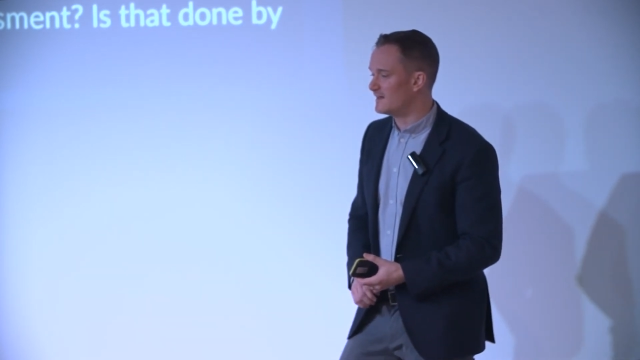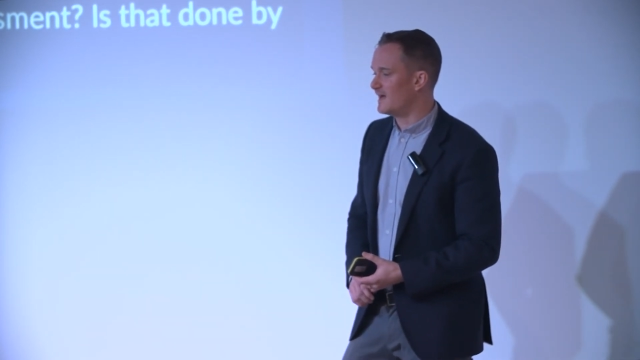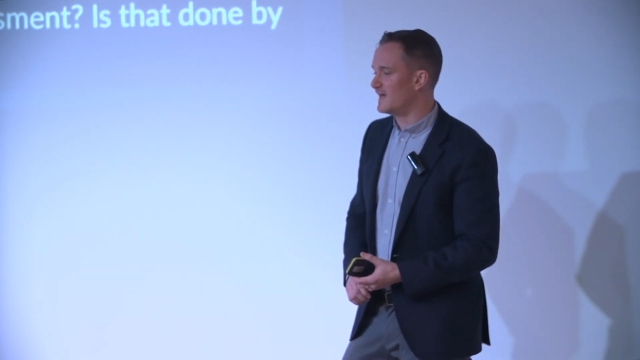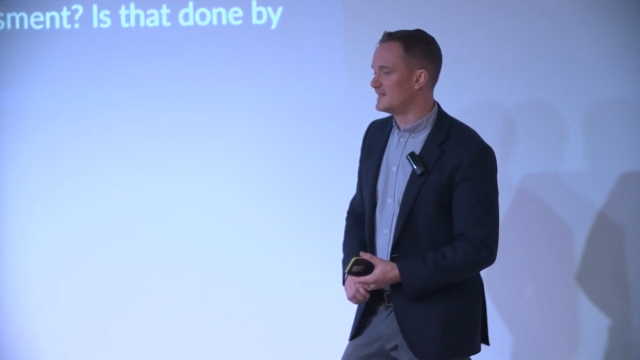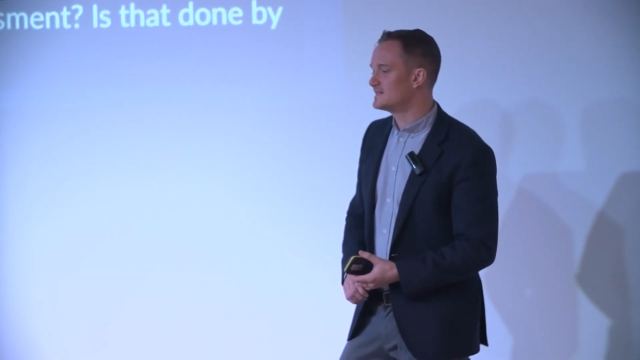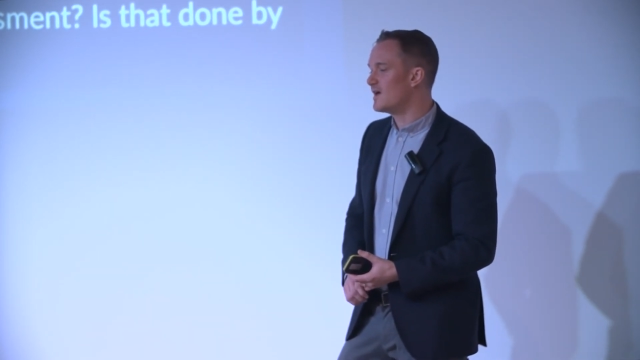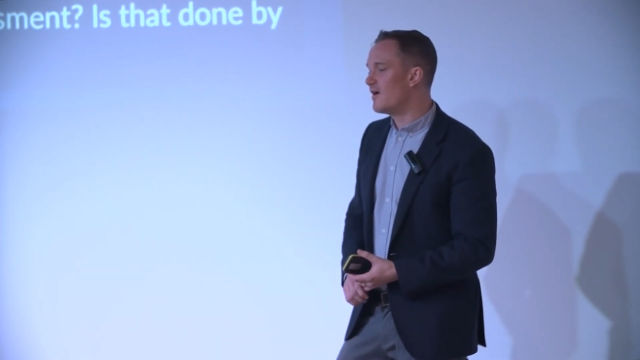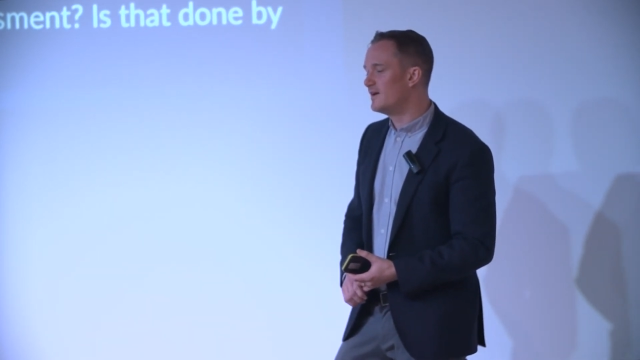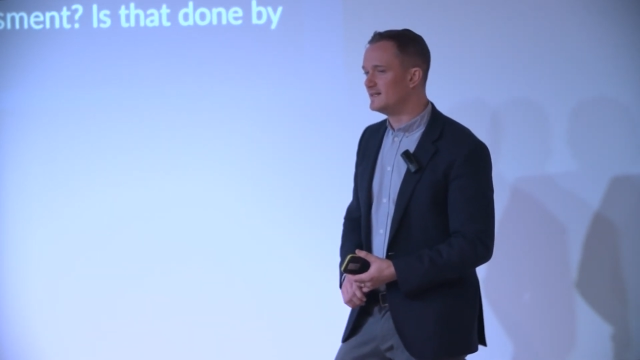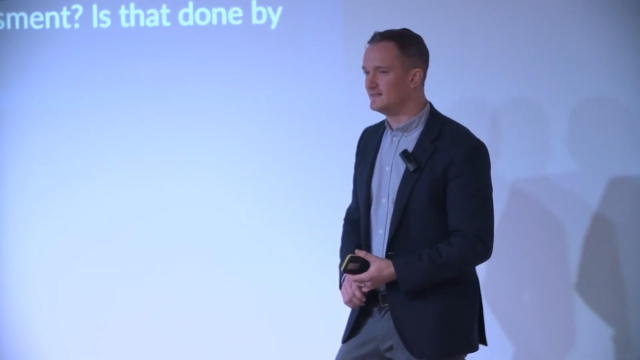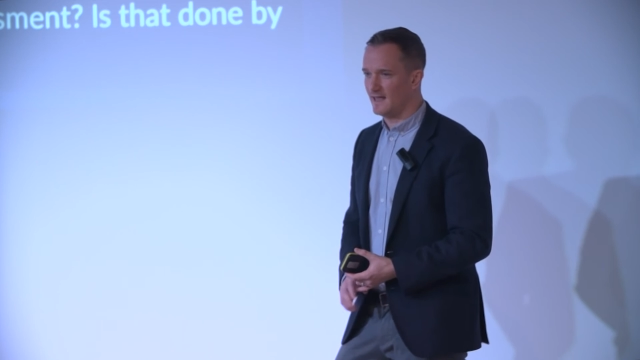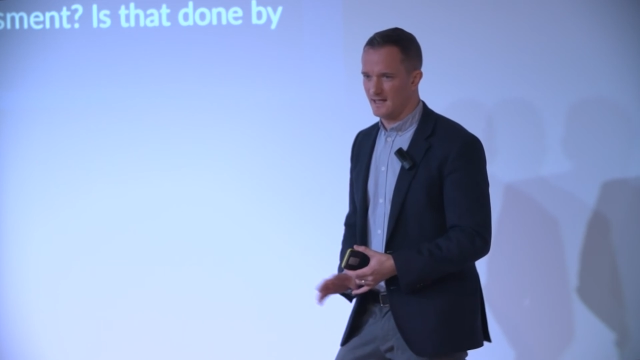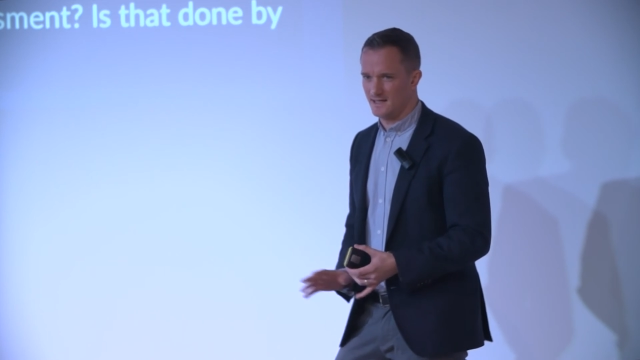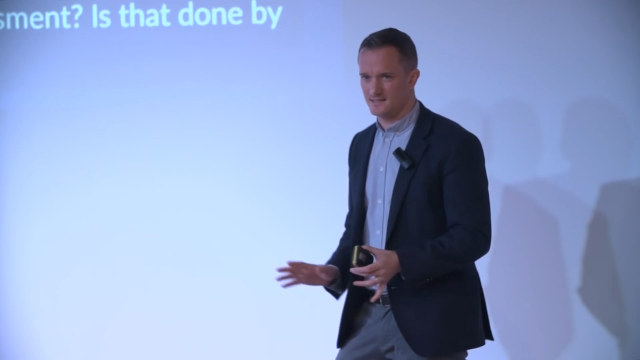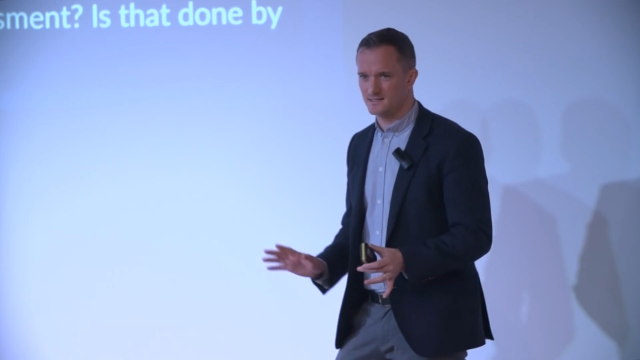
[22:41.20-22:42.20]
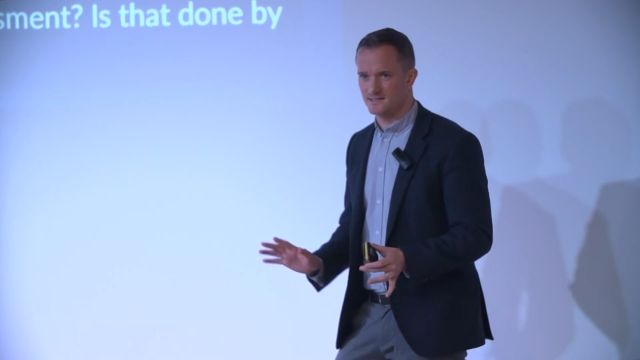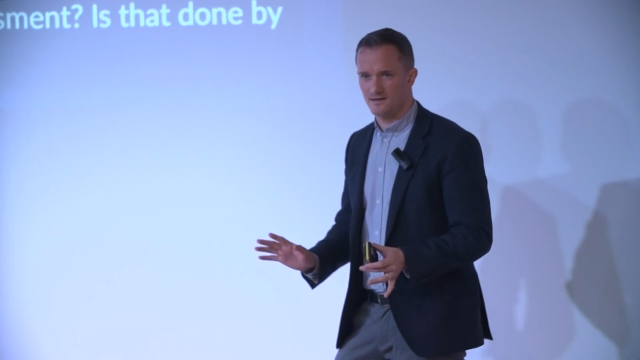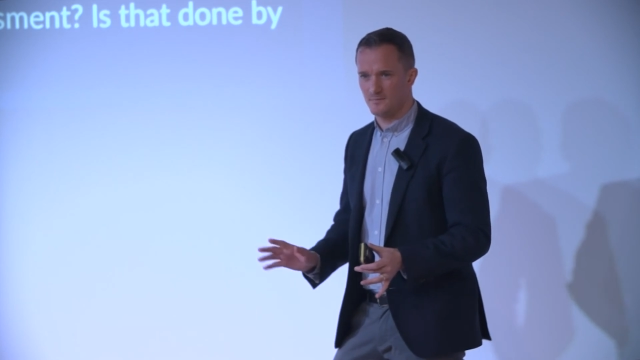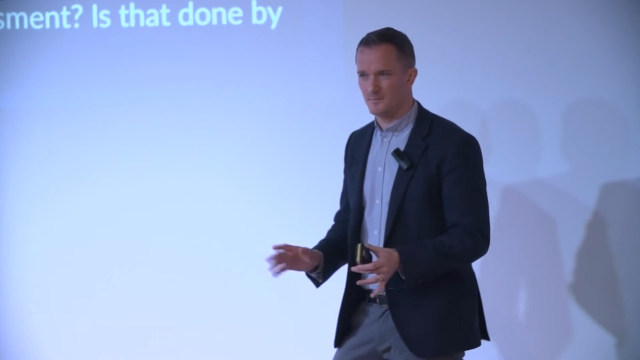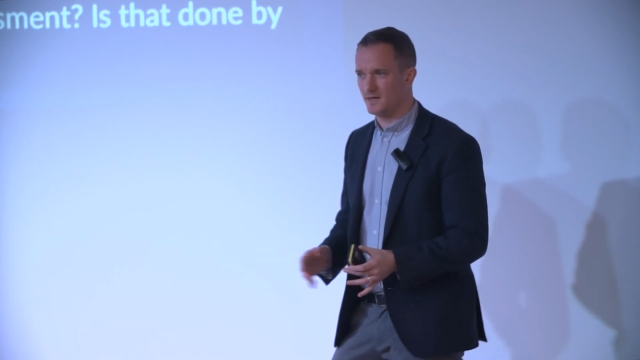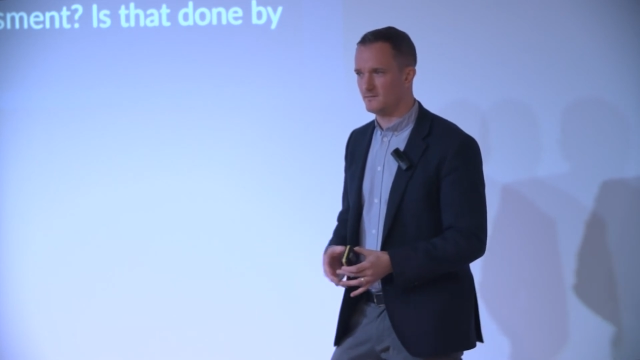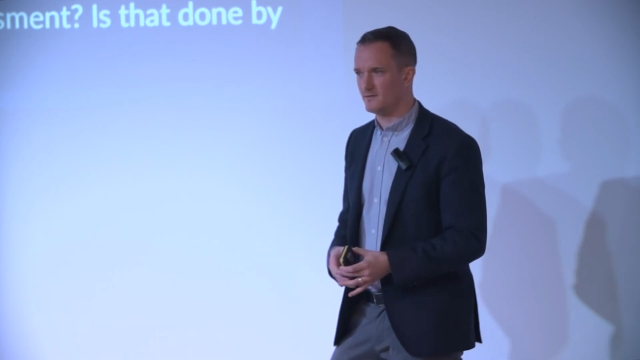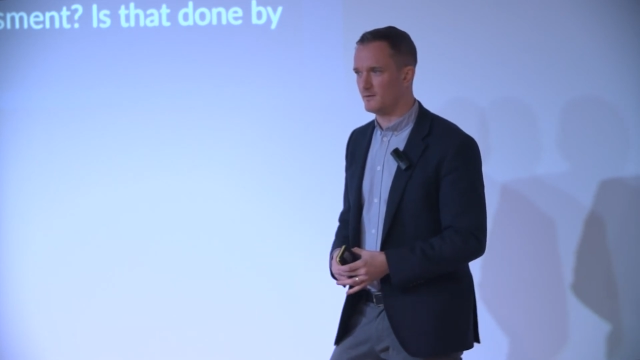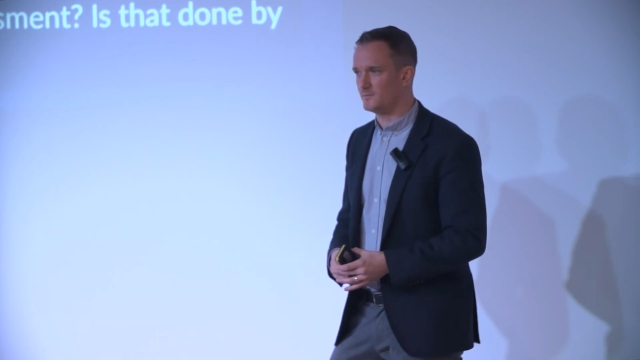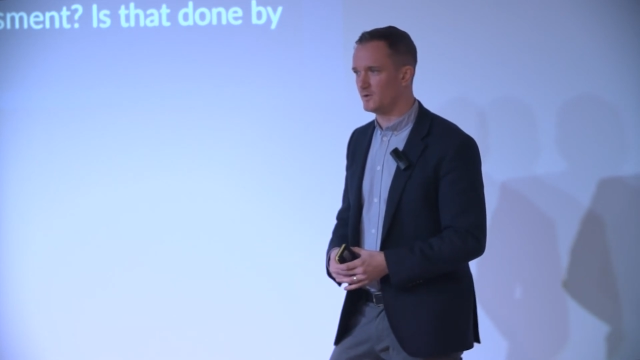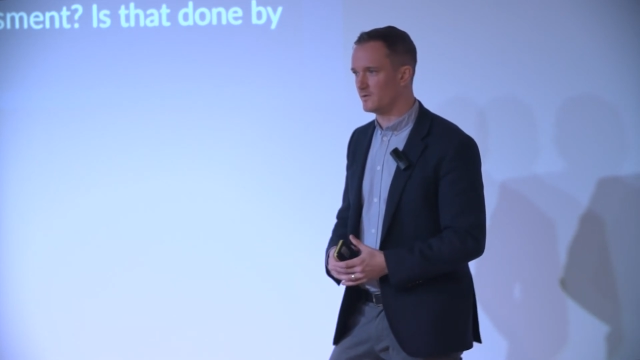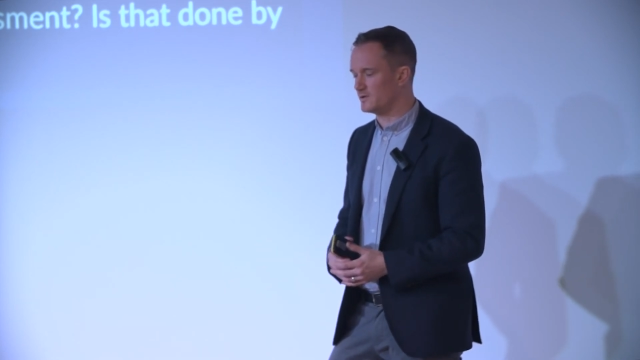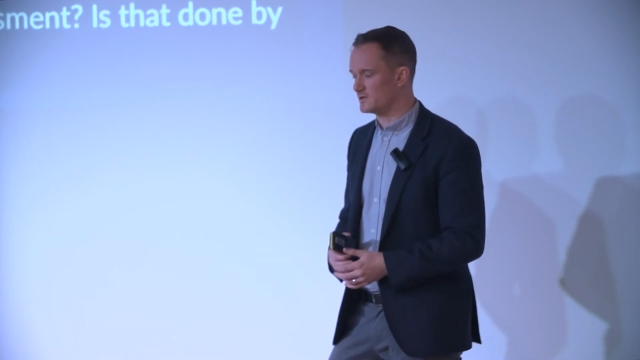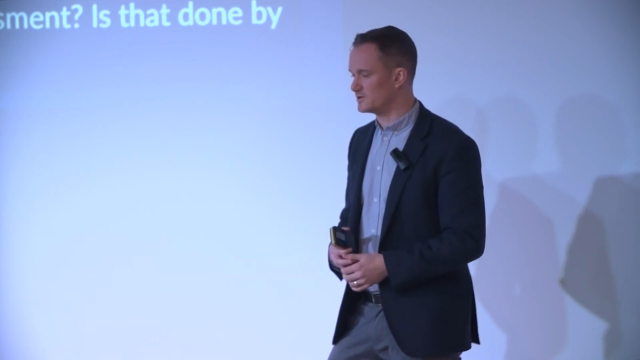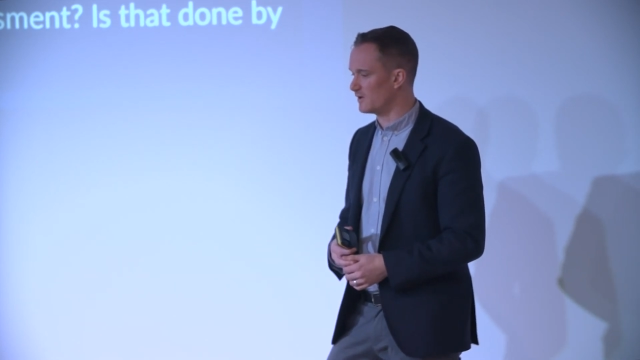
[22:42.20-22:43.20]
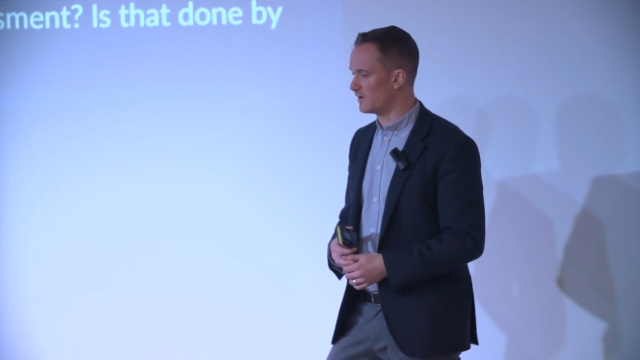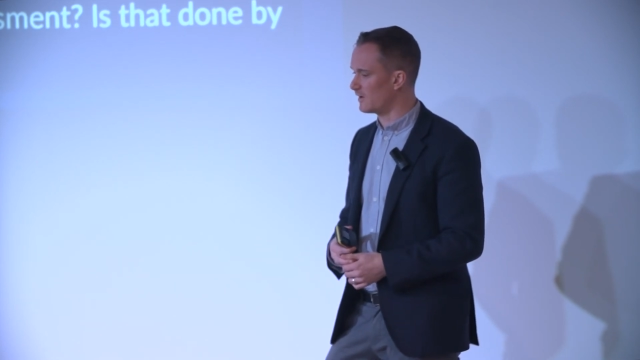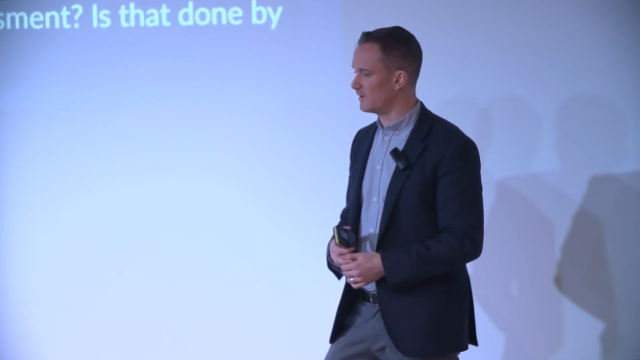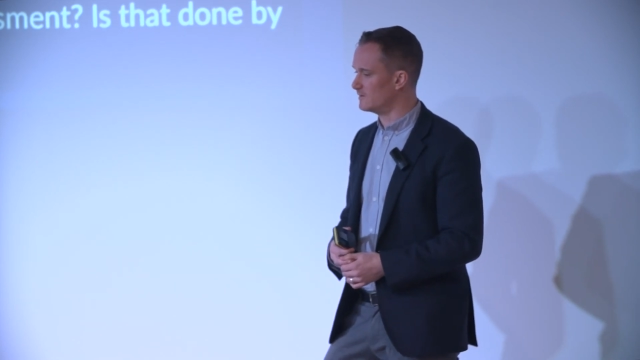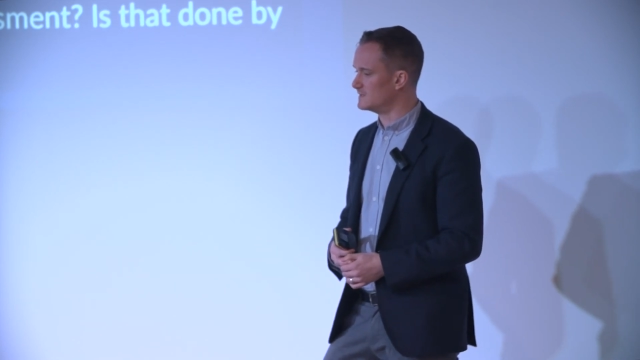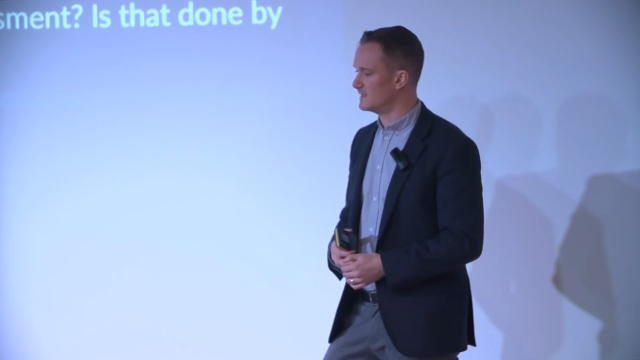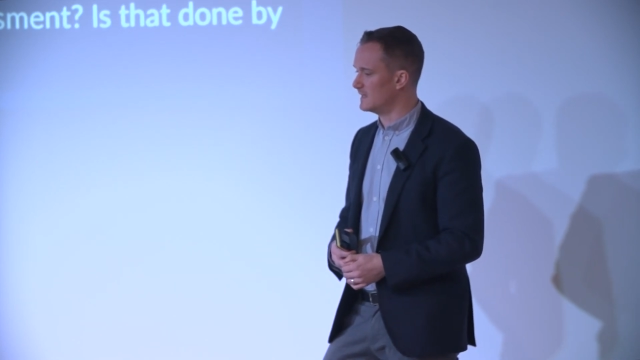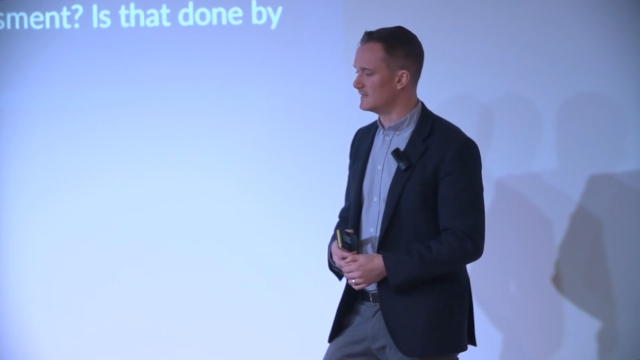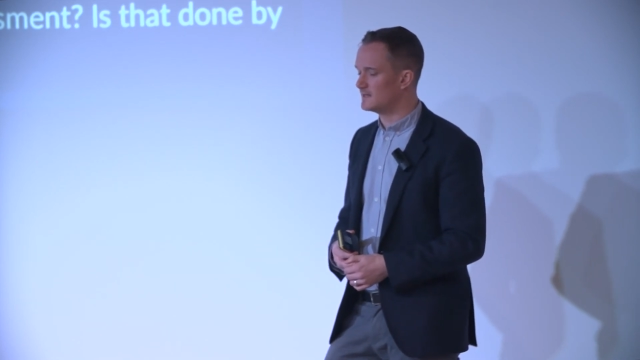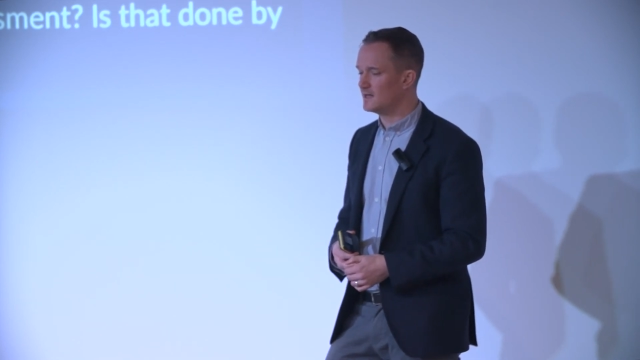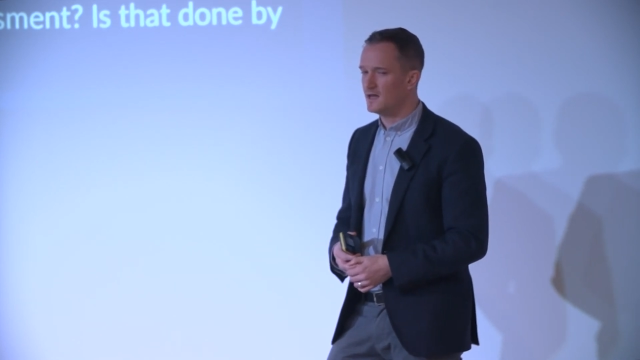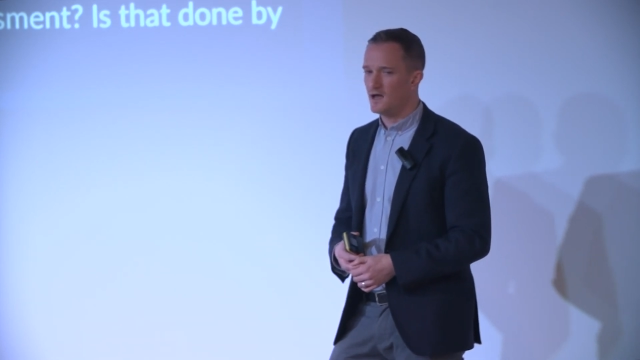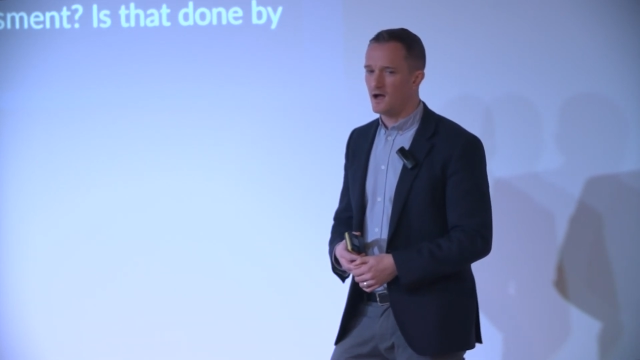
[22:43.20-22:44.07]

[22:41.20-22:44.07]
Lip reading: It's early days. I'm not going to sugarcoat it.